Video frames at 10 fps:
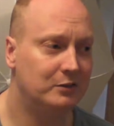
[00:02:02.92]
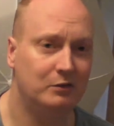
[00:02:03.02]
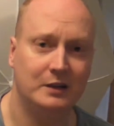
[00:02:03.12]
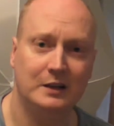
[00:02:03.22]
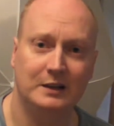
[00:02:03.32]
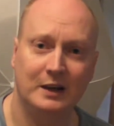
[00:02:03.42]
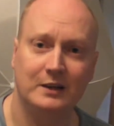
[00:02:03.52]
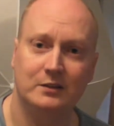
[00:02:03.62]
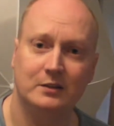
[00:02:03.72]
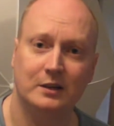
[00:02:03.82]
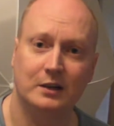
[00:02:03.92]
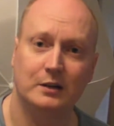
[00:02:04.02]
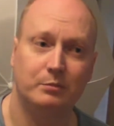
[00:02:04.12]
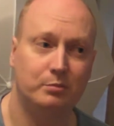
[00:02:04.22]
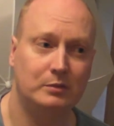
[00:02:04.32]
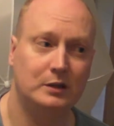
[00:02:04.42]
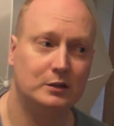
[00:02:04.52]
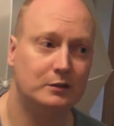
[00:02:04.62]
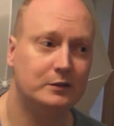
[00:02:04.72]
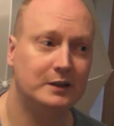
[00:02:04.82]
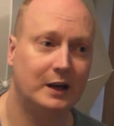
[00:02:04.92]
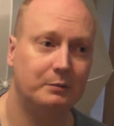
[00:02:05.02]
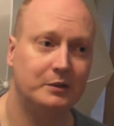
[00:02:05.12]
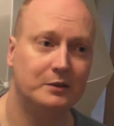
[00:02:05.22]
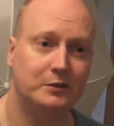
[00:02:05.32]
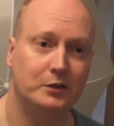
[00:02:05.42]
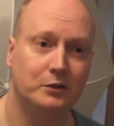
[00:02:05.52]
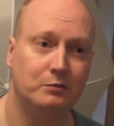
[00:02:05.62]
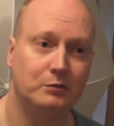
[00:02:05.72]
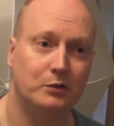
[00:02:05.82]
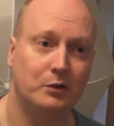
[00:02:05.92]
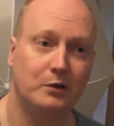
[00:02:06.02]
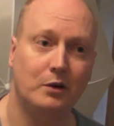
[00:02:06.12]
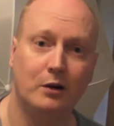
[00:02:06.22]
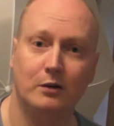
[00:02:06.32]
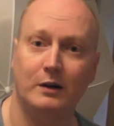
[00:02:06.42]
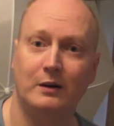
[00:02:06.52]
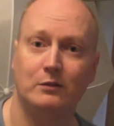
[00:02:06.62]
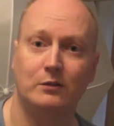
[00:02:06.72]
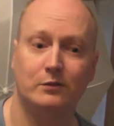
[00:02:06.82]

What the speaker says: it's really nice. A lovely camera for doing all around